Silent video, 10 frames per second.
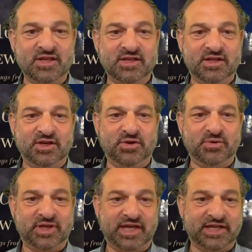
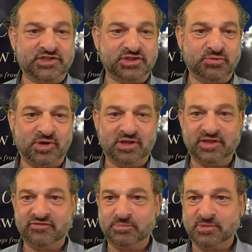Okay, so while
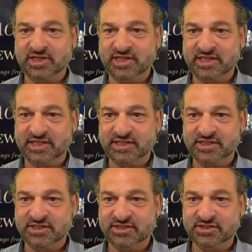everybody
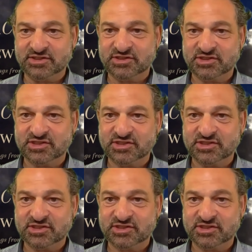is